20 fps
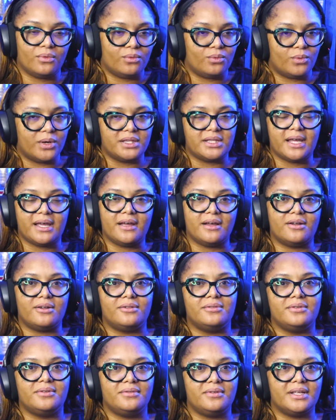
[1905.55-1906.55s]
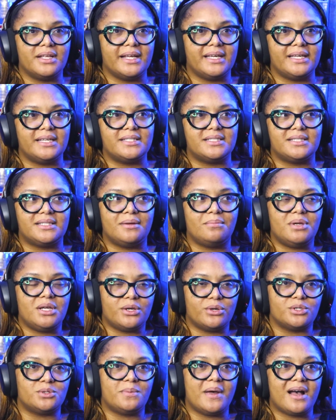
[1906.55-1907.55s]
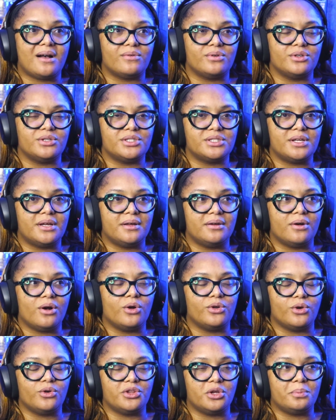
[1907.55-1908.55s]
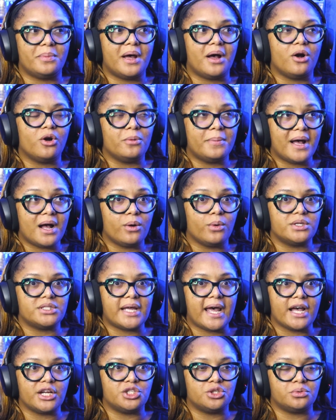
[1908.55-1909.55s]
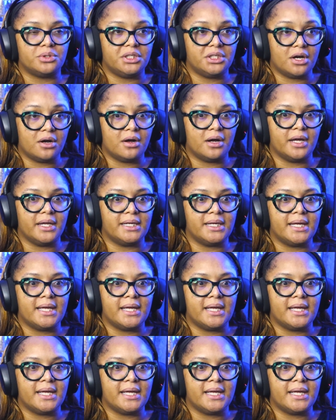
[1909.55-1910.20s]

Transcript: what the hell, like, is Kimiko's powers, or are their, her powers actually gone?